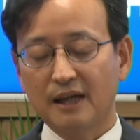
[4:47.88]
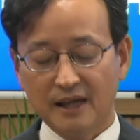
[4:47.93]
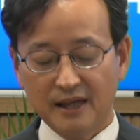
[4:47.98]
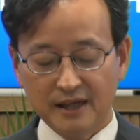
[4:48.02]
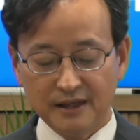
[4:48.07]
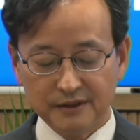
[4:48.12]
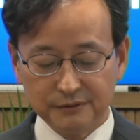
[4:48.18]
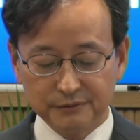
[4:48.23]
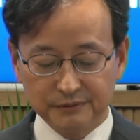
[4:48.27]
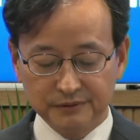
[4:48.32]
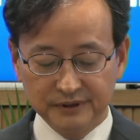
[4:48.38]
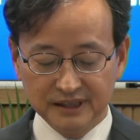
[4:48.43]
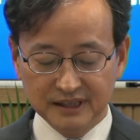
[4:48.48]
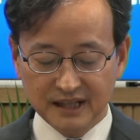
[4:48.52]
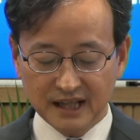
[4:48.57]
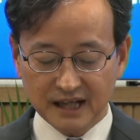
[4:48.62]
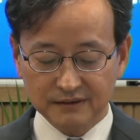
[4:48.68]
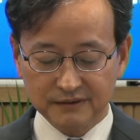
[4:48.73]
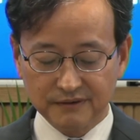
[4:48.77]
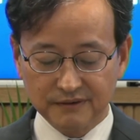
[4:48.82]
and
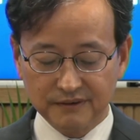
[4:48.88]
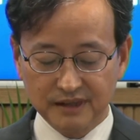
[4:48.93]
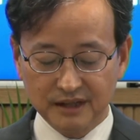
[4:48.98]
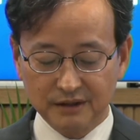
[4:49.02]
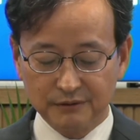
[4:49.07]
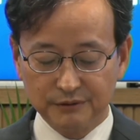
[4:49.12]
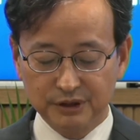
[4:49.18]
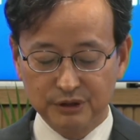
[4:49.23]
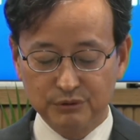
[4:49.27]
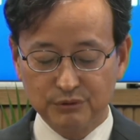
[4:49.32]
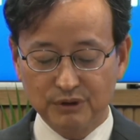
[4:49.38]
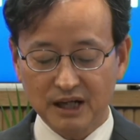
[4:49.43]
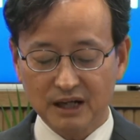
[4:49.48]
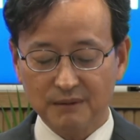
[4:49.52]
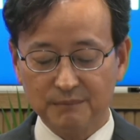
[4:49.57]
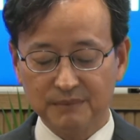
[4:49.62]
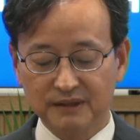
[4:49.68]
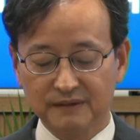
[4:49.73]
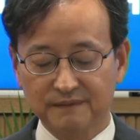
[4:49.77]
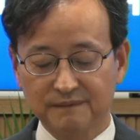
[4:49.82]
relax the
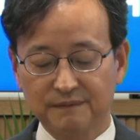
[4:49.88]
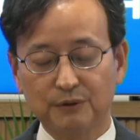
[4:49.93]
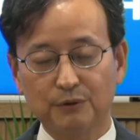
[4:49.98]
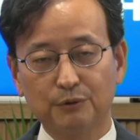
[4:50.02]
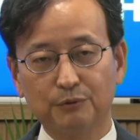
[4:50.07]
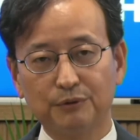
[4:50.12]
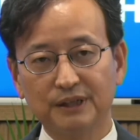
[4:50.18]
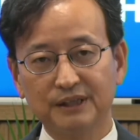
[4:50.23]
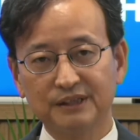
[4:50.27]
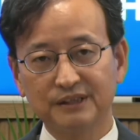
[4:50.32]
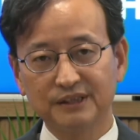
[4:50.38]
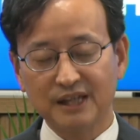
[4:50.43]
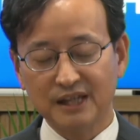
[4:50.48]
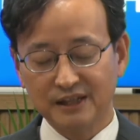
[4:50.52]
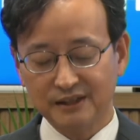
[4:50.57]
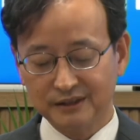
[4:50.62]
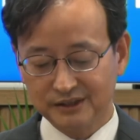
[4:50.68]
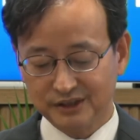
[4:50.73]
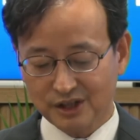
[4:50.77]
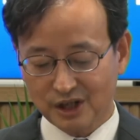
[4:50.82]
requirement for
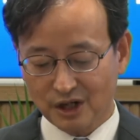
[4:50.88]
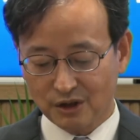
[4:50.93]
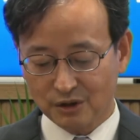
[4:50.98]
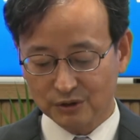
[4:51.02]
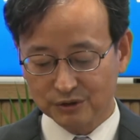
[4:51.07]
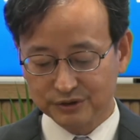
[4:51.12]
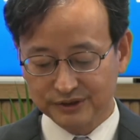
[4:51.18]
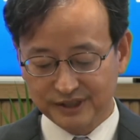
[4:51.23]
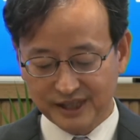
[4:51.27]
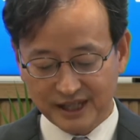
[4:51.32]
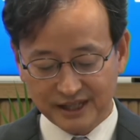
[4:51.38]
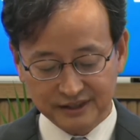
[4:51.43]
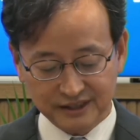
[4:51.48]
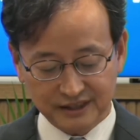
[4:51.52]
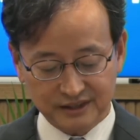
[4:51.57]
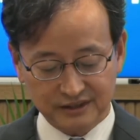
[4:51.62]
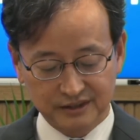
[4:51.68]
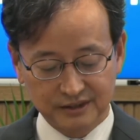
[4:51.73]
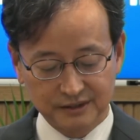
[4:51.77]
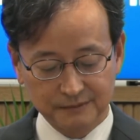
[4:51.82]
residential
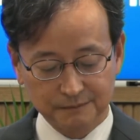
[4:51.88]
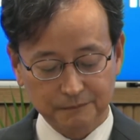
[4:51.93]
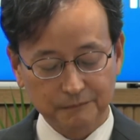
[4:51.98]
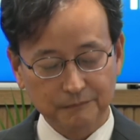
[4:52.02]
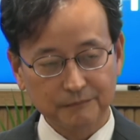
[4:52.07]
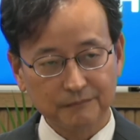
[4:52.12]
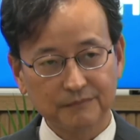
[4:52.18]
status.